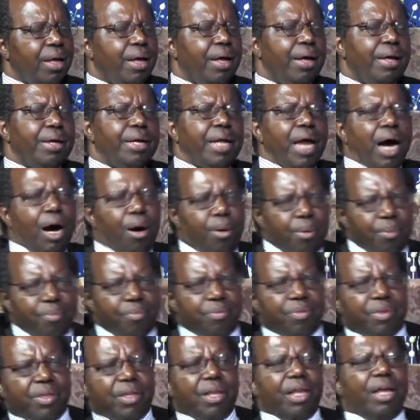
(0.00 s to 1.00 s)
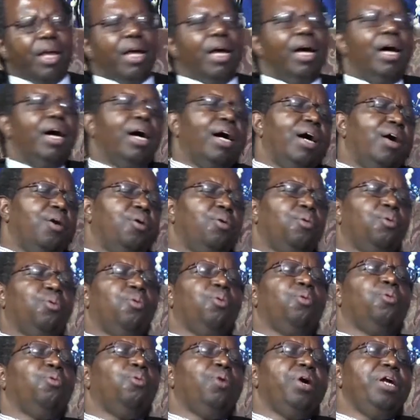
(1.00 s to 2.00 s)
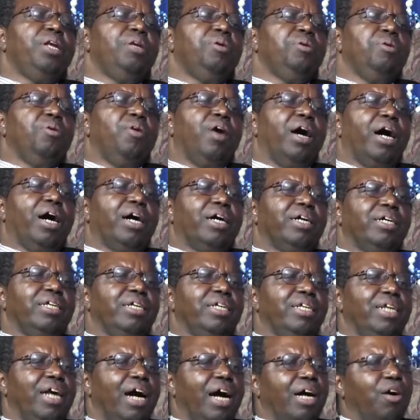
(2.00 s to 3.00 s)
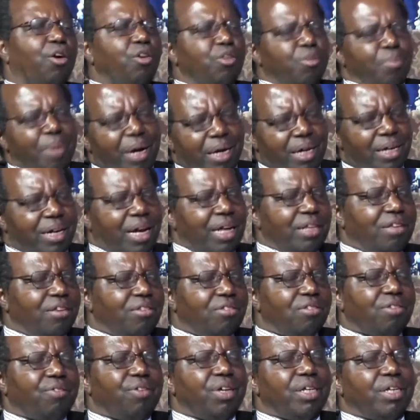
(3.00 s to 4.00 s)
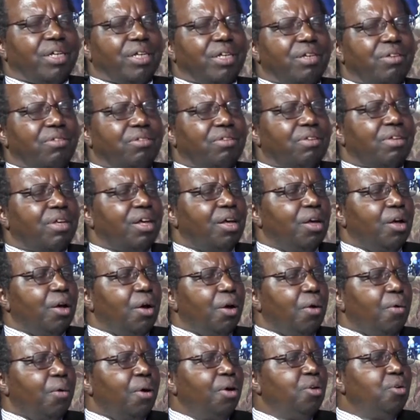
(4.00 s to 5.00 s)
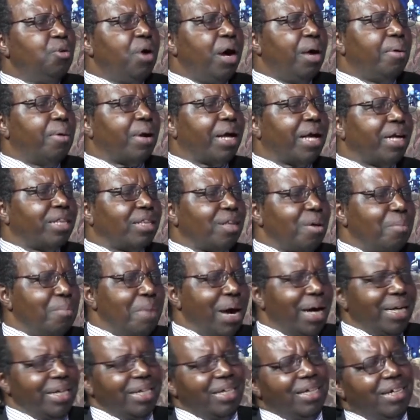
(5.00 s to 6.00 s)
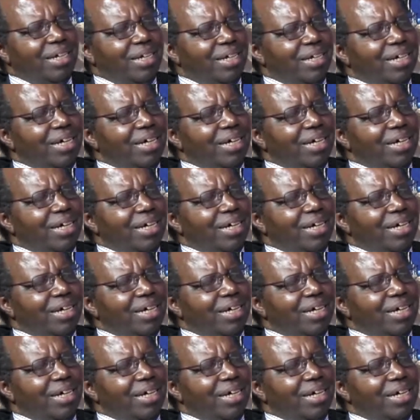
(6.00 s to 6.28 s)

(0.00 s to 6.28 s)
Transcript: Now, when I got married in 1970s. When we were getting married,